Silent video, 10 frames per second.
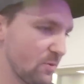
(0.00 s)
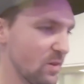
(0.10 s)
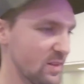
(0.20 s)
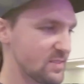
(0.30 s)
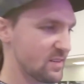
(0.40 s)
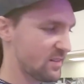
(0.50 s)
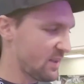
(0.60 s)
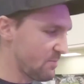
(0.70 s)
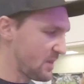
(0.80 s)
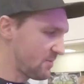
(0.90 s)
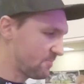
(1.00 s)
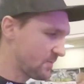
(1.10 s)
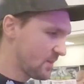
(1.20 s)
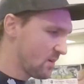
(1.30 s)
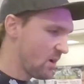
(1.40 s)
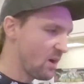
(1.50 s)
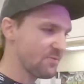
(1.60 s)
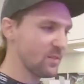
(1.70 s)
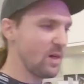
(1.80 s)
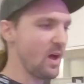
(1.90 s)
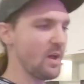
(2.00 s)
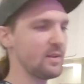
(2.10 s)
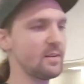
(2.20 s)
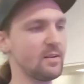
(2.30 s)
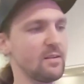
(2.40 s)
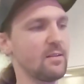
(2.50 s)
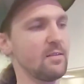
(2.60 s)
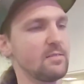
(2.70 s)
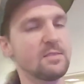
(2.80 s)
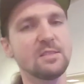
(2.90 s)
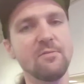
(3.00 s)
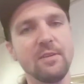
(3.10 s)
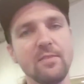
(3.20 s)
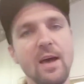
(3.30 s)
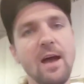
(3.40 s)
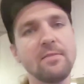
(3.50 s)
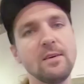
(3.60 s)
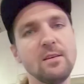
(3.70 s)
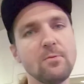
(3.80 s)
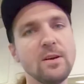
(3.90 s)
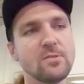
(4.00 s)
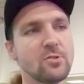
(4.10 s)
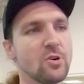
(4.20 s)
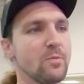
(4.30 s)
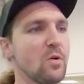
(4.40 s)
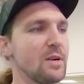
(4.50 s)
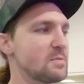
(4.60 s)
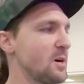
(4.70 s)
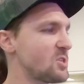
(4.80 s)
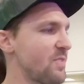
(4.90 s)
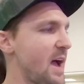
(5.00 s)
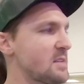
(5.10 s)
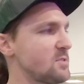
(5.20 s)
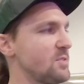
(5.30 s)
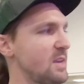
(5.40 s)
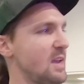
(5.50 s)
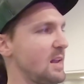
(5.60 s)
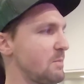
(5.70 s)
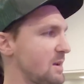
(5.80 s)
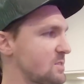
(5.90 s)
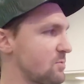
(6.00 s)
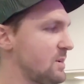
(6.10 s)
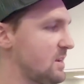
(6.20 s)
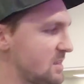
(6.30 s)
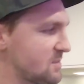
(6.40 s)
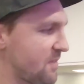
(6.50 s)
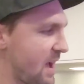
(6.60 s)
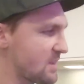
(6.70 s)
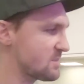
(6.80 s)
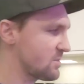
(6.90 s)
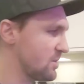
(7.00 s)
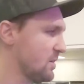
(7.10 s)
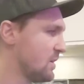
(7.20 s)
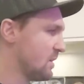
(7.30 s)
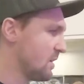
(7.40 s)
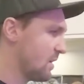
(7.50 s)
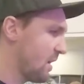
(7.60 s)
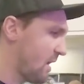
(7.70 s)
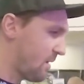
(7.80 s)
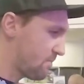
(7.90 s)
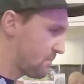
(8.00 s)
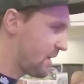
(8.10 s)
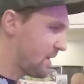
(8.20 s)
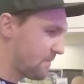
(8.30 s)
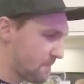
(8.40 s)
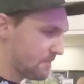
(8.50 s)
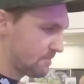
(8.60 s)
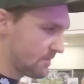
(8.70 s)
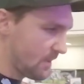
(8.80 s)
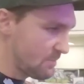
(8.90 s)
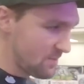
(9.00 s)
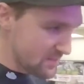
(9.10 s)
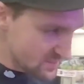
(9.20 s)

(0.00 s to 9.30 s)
realistically, I mean, off the line, stuff like that, the Razor Turbo is much faster. The Can-Am X3 is faster. Um, but, I mean, this